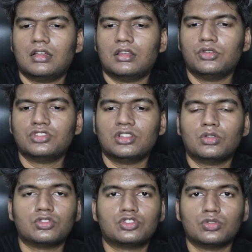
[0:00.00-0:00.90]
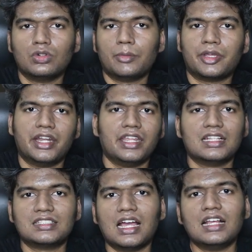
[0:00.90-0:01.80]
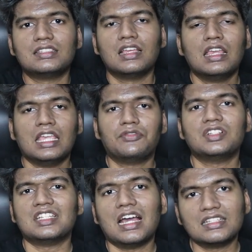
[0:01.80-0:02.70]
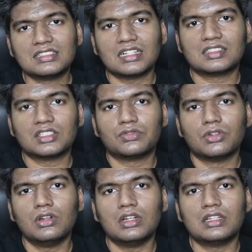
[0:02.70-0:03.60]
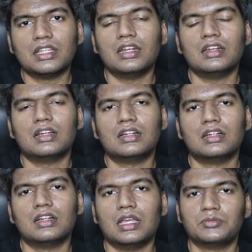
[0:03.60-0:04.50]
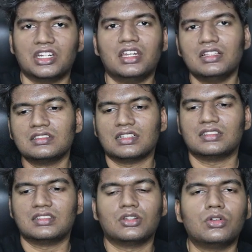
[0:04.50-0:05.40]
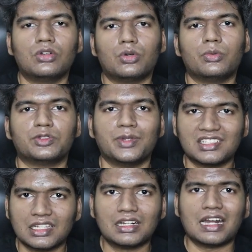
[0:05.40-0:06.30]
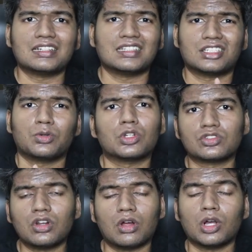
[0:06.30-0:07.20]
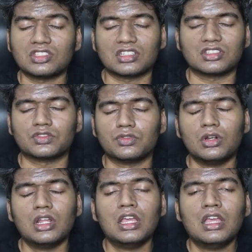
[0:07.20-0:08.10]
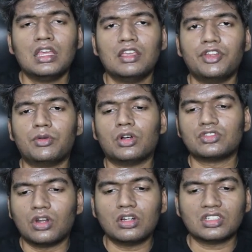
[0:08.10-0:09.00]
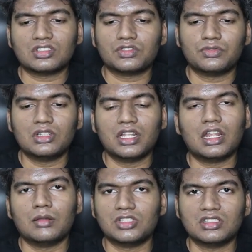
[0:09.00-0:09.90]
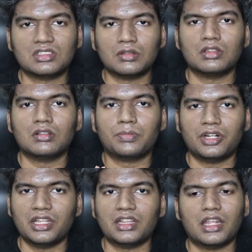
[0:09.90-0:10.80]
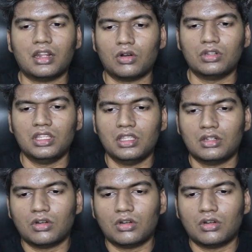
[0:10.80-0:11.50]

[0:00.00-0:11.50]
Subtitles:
using those two I am creating a charge. If the charge is successful, then I am sending success equal to true, which means that the transaction was successful. If it was not successful, then I am just printing the error on the